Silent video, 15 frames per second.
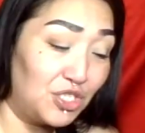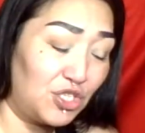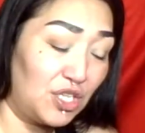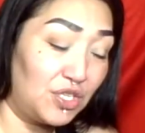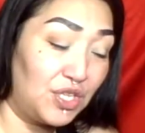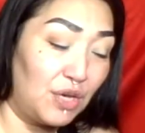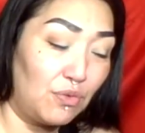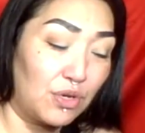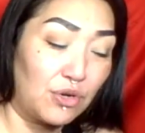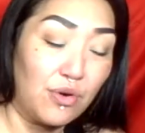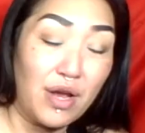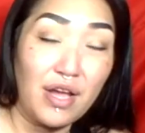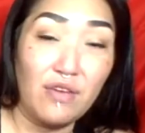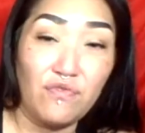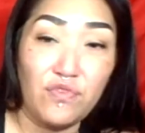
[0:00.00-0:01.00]
that they were
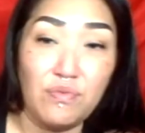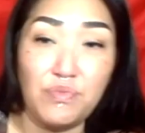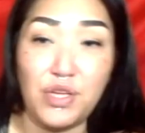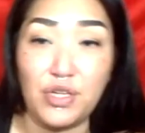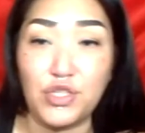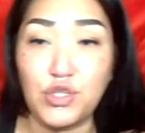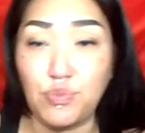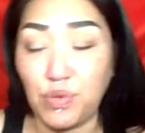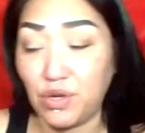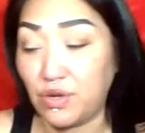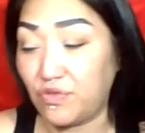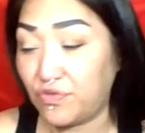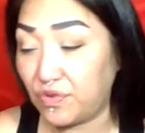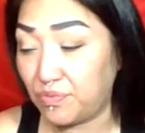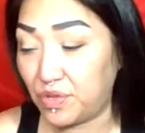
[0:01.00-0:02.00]
crying from their
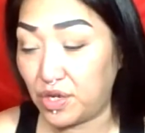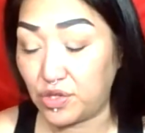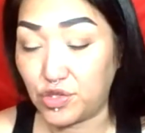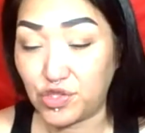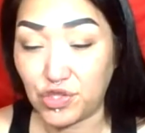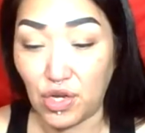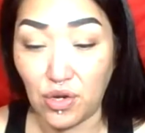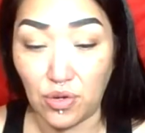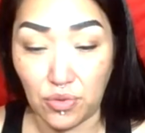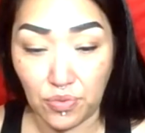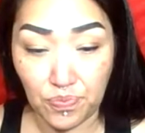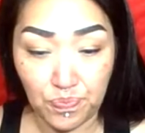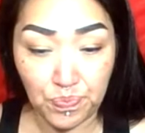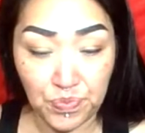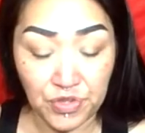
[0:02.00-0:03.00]
spirit, from their soul,
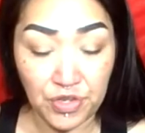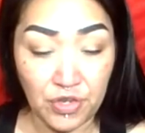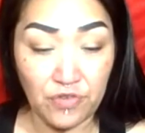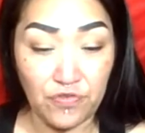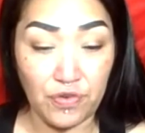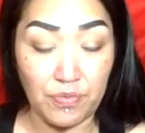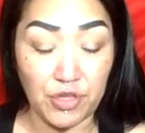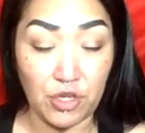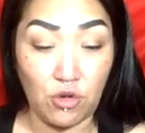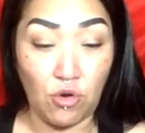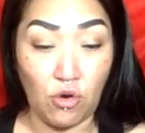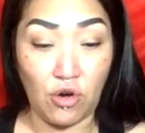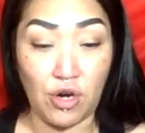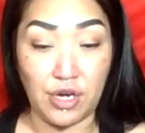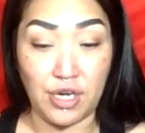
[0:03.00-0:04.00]
from the
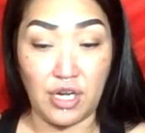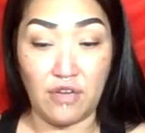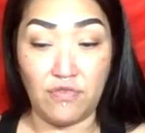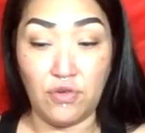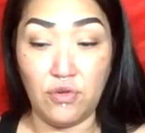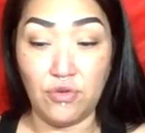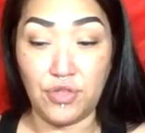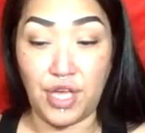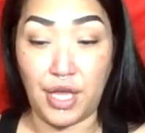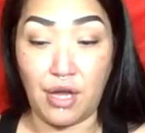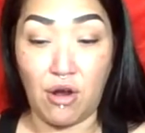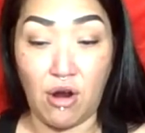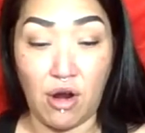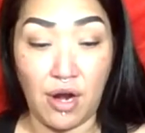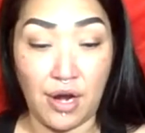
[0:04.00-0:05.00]
core of who they
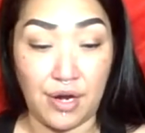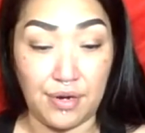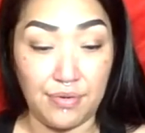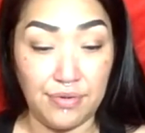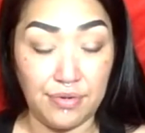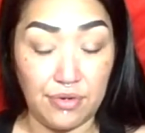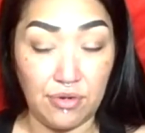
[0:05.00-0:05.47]
are.